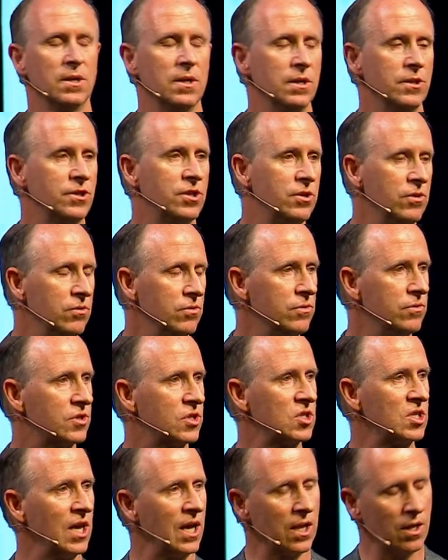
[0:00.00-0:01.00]
to
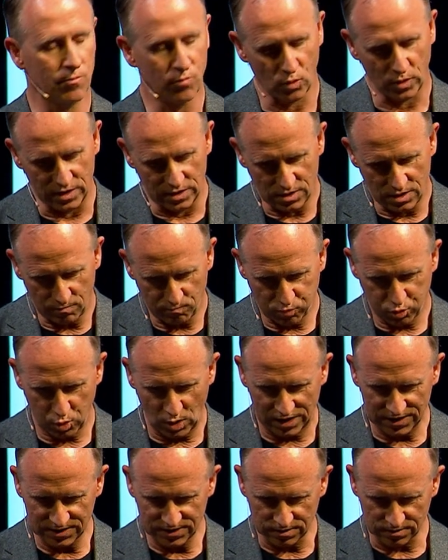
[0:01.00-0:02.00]
celebrate the
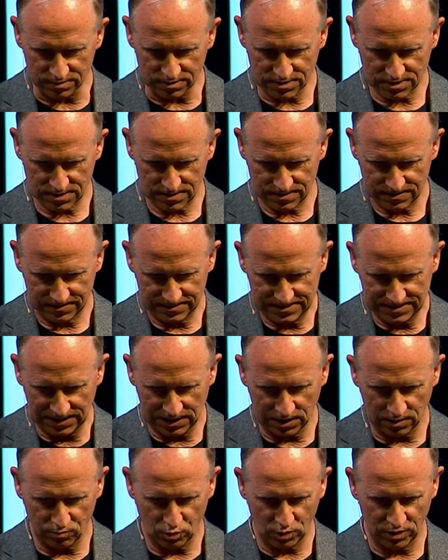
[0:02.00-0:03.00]
present.
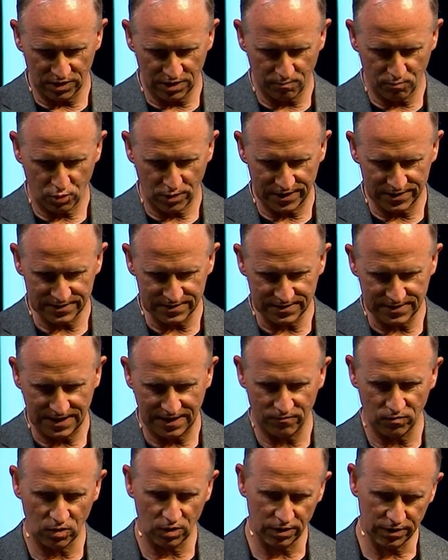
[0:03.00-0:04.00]
Celebrate the present.
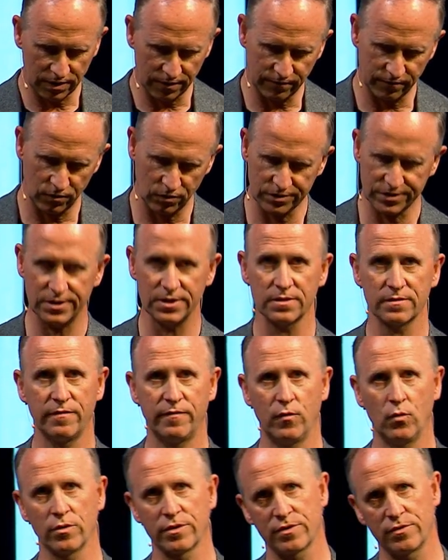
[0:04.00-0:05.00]
Have a look at verses
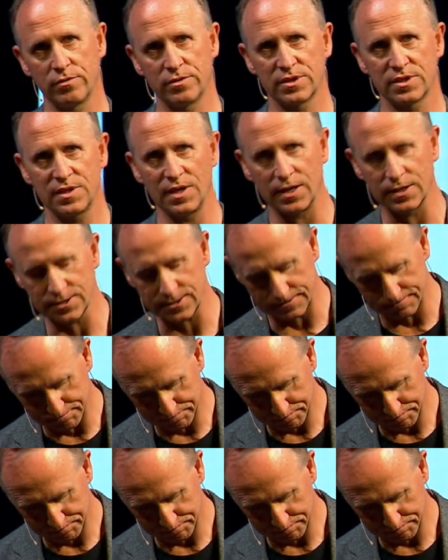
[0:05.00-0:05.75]
4 through 6.